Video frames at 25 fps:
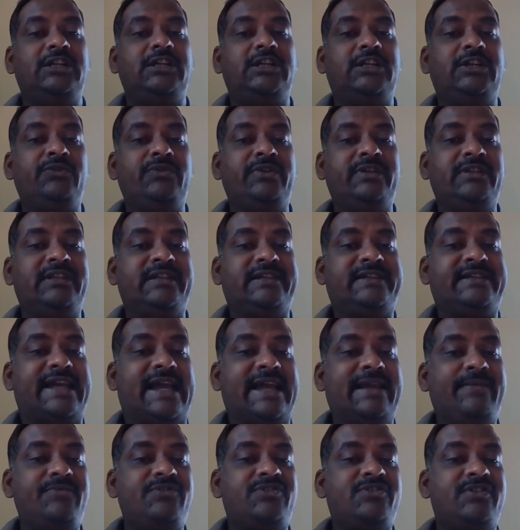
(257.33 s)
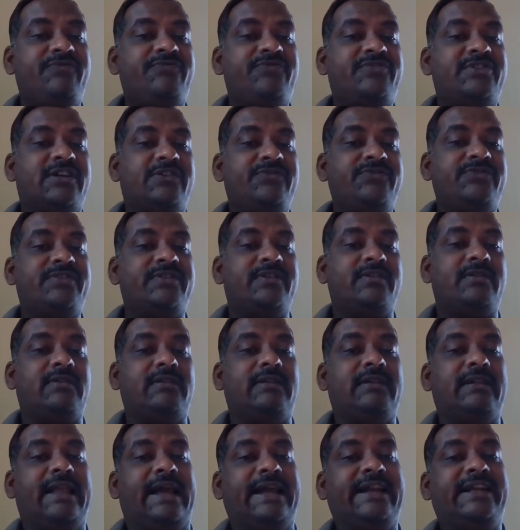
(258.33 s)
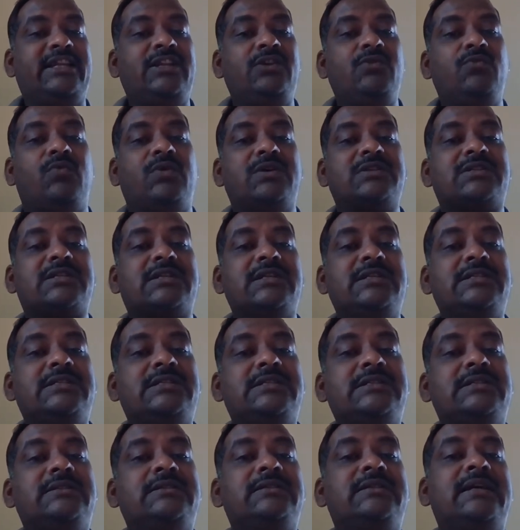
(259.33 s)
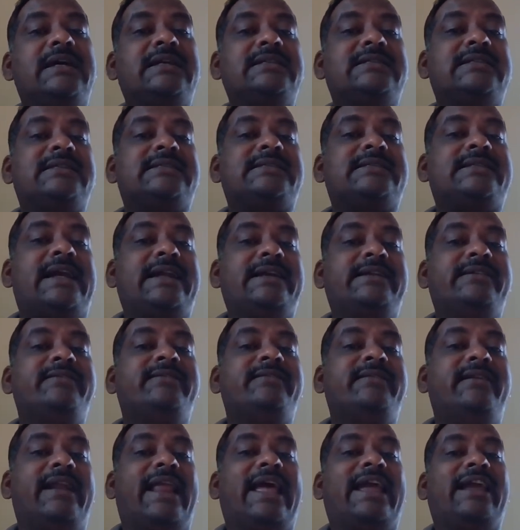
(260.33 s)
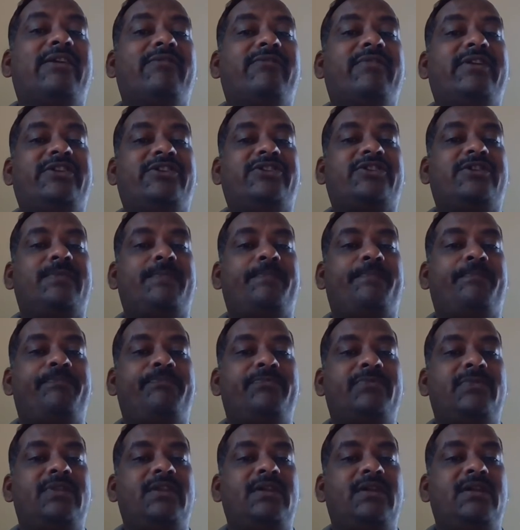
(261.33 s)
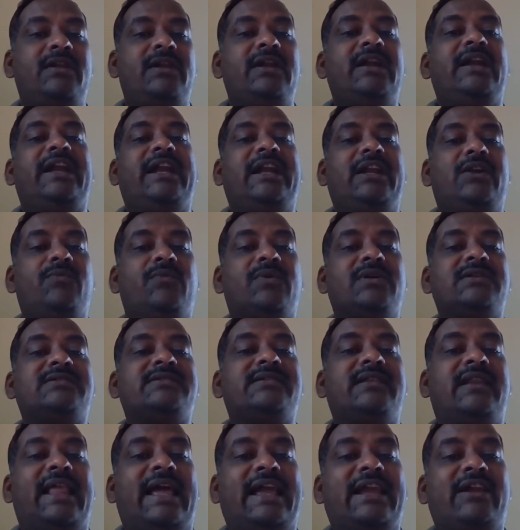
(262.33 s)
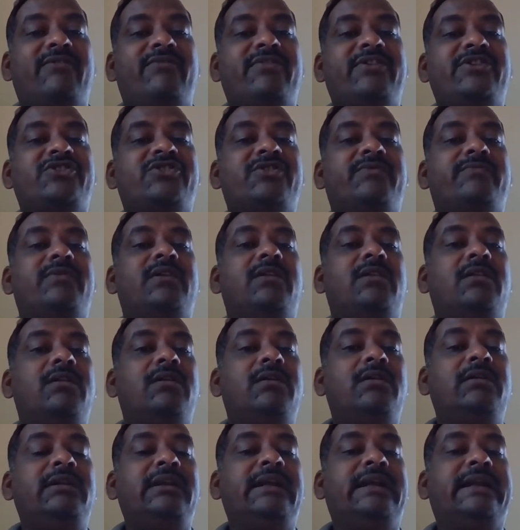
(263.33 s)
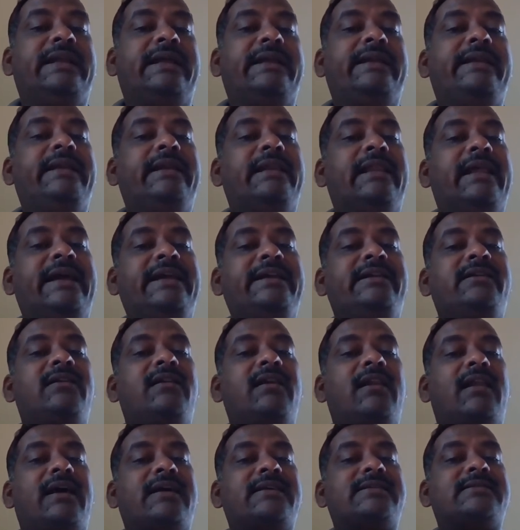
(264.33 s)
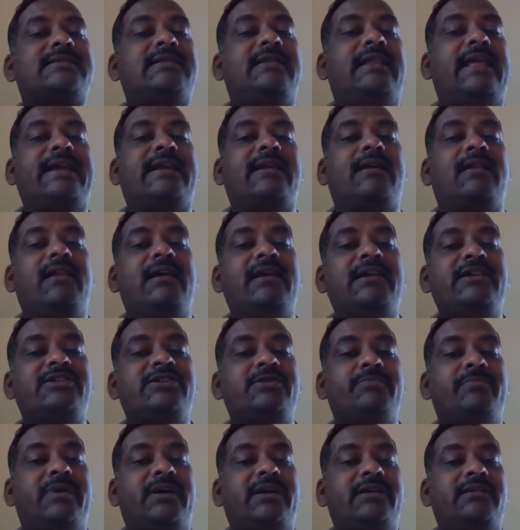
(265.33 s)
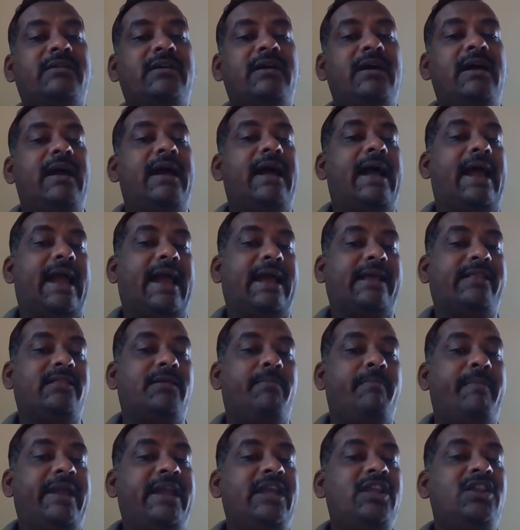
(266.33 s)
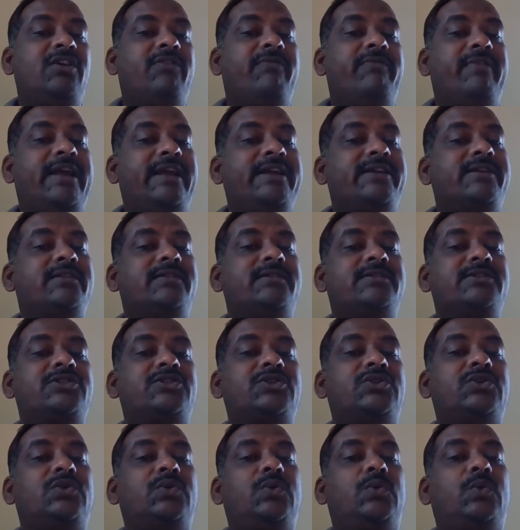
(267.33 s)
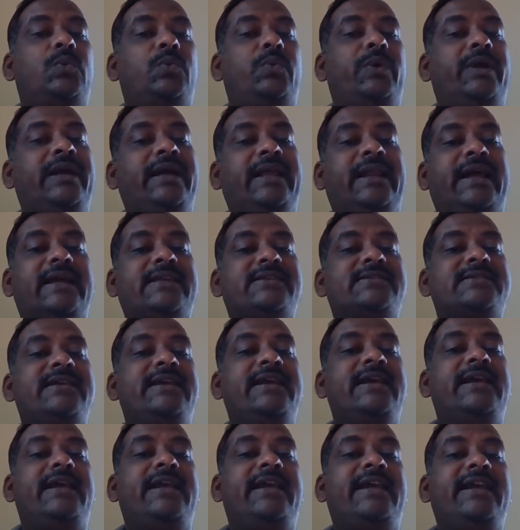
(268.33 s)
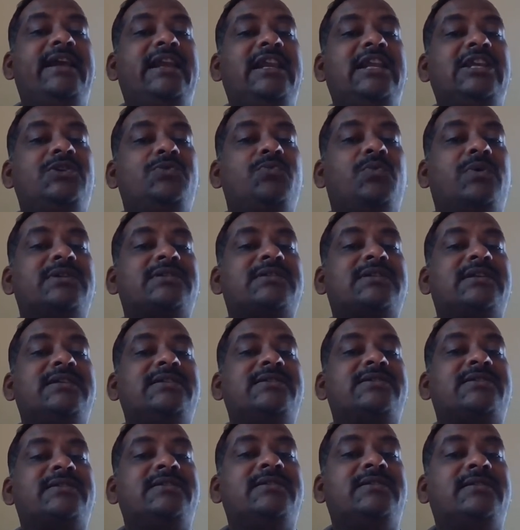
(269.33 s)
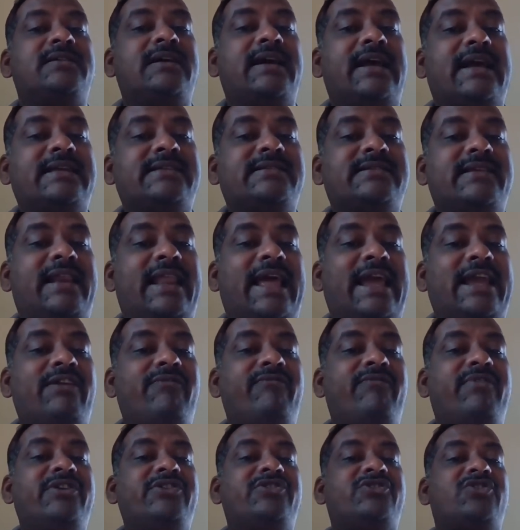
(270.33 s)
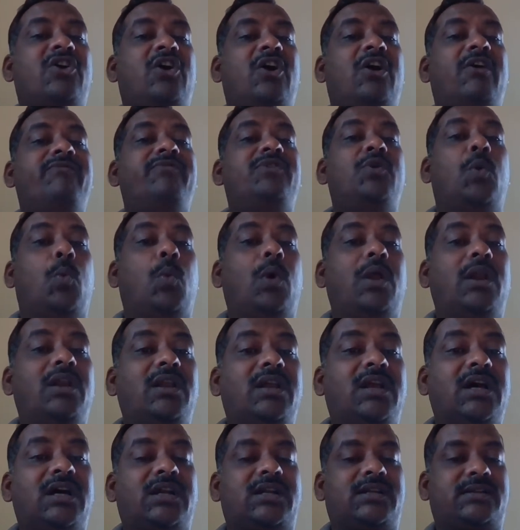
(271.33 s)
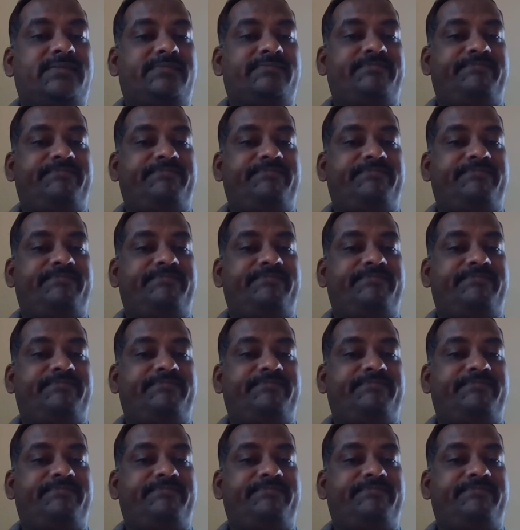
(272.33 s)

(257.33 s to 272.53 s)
During the times of Chaucer, Latin was considered as a standard language. It was the language of the learned and elite class like clergymen and the men of letters, whereas English was considered as a language of the vulgar.